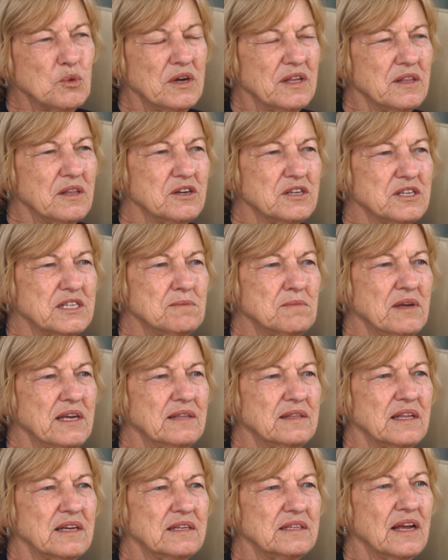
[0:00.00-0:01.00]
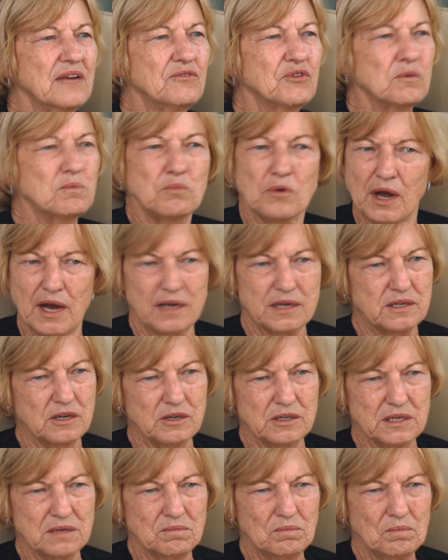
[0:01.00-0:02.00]
one of those men that never bragged
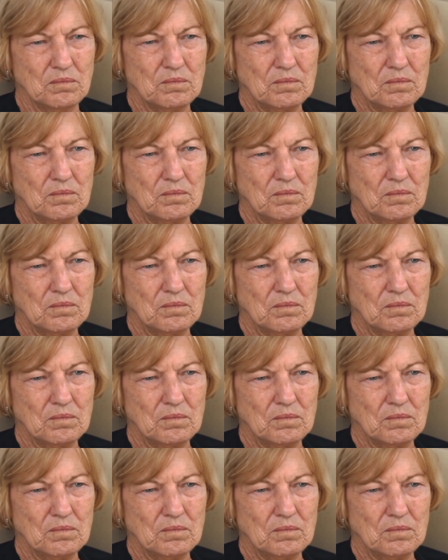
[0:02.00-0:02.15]
on them.